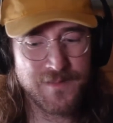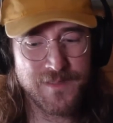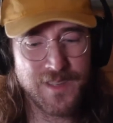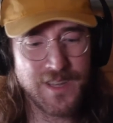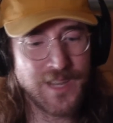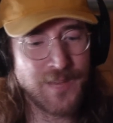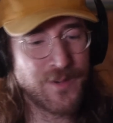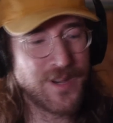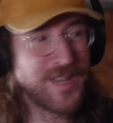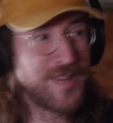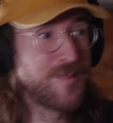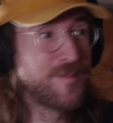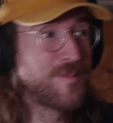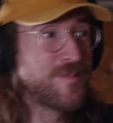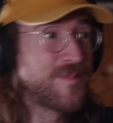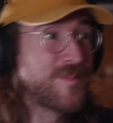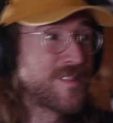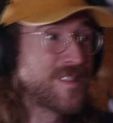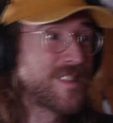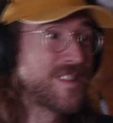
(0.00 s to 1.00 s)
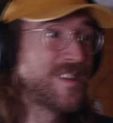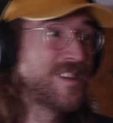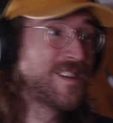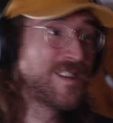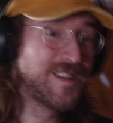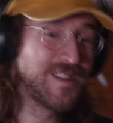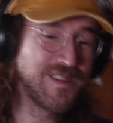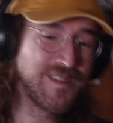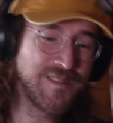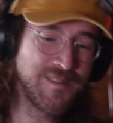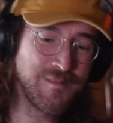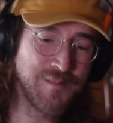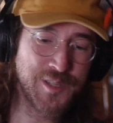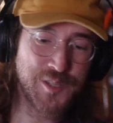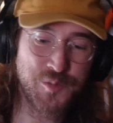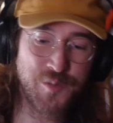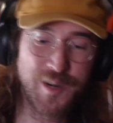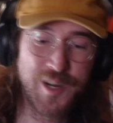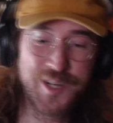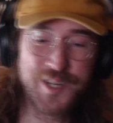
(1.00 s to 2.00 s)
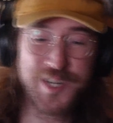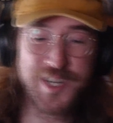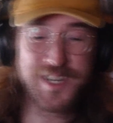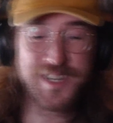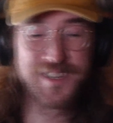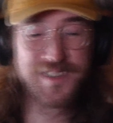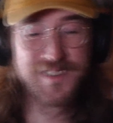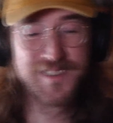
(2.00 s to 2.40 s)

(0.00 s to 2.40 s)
Anyway, let's watch it.